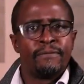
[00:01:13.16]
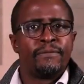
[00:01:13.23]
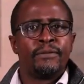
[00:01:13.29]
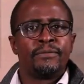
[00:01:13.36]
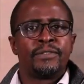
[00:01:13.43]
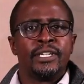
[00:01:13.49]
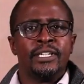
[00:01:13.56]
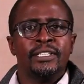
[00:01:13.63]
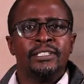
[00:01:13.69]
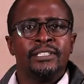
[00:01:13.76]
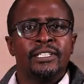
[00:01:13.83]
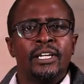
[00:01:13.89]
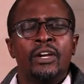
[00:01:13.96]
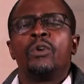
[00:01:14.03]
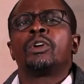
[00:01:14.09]
50s,
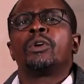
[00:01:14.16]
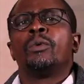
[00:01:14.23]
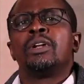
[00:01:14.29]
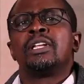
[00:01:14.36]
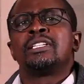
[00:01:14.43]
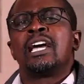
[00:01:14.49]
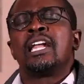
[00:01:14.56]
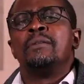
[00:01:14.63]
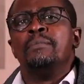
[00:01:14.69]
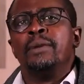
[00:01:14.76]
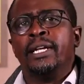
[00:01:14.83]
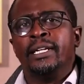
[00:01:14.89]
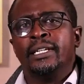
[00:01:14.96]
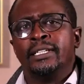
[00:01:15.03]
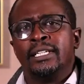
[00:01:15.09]
okay, what does that
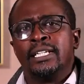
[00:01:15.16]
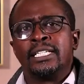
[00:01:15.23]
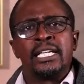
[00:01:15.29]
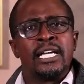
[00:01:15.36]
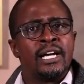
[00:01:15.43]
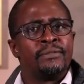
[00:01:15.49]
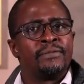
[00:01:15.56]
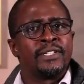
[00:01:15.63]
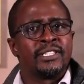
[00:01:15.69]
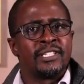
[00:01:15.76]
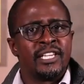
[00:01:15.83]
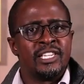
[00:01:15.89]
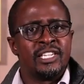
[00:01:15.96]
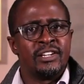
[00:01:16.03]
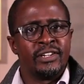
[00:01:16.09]
mean? It's half a
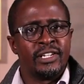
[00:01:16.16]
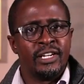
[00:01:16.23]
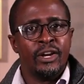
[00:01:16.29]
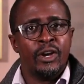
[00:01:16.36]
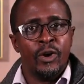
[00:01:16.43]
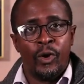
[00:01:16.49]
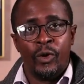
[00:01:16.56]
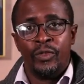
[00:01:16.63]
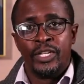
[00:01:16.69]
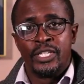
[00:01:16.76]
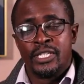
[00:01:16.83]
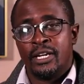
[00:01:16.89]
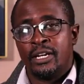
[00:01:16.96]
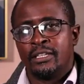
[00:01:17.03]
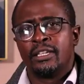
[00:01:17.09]
century on
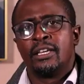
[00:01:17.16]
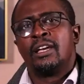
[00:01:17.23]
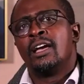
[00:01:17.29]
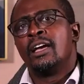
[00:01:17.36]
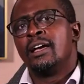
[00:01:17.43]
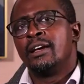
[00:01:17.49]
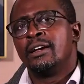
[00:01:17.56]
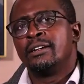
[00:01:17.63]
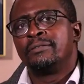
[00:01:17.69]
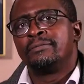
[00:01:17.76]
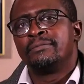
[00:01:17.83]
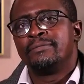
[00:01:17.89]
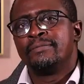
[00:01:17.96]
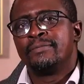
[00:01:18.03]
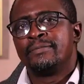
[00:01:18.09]
this earth.
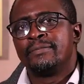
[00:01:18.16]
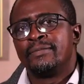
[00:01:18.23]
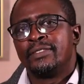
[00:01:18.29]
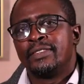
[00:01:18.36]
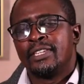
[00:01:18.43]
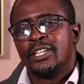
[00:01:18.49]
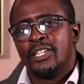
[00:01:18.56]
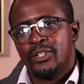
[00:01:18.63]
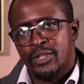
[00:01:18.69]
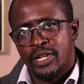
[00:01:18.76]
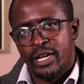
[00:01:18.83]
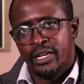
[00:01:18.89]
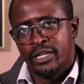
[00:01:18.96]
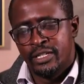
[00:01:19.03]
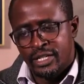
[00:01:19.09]

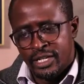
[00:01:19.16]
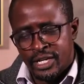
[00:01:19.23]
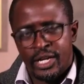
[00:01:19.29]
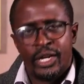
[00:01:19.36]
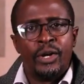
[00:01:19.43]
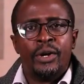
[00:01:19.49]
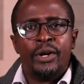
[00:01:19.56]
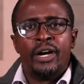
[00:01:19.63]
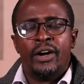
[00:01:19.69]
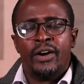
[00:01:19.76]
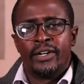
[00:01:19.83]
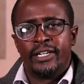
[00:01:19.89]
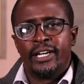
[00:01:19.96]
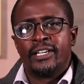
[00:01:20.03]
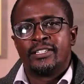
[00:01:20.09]
Today,
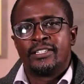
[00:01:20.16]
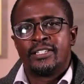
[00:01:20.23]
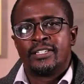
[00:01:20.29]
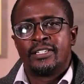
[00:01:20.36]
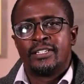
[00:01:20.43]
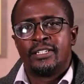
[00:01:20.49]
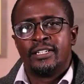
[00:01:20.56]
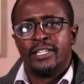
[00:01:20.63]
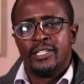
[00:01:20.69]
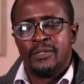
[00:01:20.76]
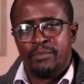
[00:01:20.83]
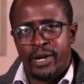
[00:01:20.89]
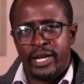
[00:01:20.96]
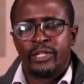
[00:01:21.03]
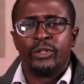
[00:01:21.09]
our guest is
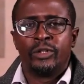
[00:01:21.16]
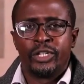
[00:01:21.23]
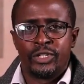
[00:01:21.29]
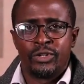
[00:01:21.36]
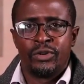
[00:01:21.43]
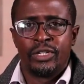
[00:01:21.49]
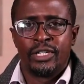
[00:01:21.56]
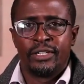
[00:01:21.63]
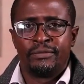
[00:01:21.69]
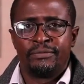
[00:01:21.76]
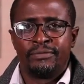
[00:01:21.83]
Michael Gitonga.